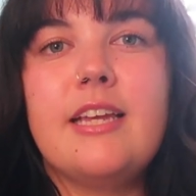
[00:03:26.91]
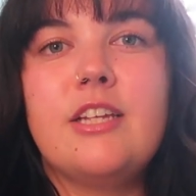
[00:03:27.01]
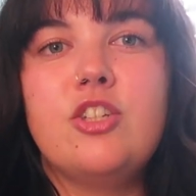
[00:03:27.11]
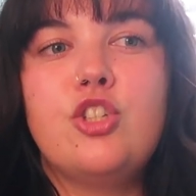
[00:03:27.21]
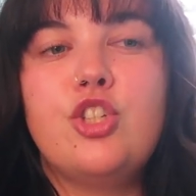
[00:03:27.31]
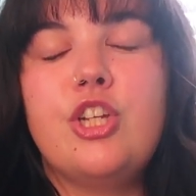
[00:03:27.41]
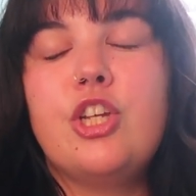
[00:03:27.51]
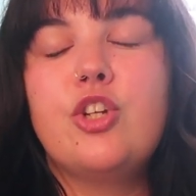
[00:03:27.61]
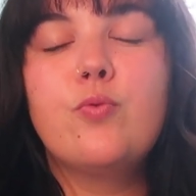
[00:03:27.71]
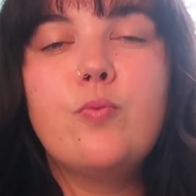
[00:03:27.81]
Is
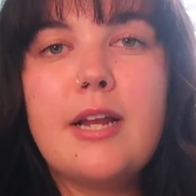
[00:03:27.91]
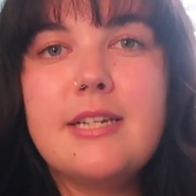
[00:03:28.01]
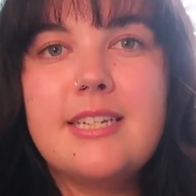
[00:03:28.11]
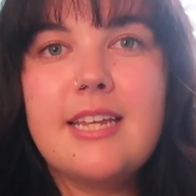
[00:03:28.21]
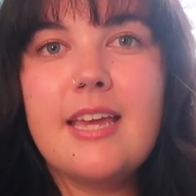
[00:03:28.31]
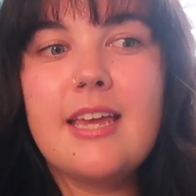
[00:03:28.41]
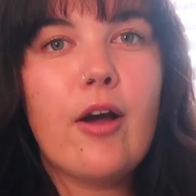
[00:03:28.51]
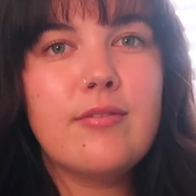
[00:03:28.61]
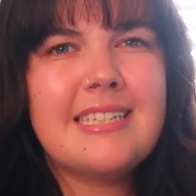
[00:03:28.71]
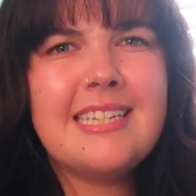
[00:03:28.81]
she grunting?
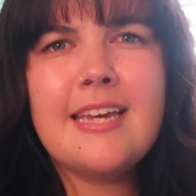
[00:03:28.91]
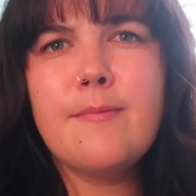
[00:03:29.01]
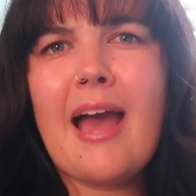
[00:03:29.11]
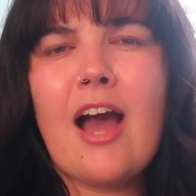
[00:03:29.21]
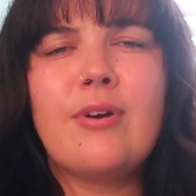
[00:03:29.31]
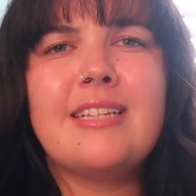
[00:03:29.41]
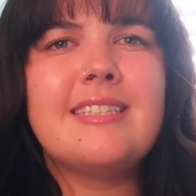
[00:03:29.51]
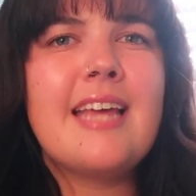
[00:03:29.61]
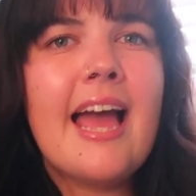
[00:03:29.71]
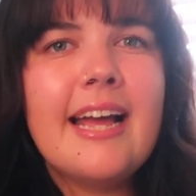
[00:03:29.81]
How deep, how
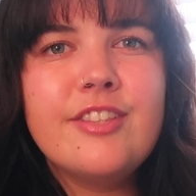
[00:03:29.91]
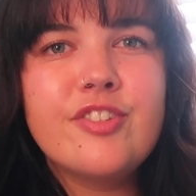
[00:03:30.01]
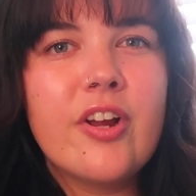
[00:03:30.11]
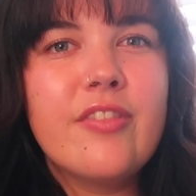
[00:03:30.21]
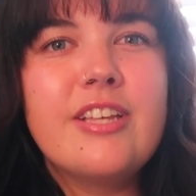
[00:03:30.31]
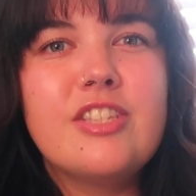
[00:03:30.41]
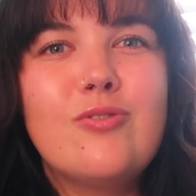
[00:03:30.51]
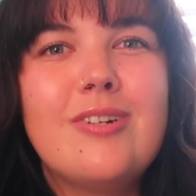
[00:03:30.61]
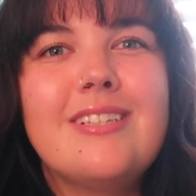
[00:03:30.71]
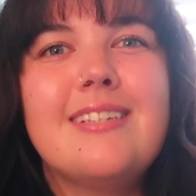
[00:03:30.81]
intense are these
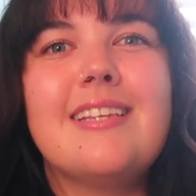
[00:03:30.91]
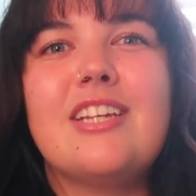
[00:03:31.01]
noises?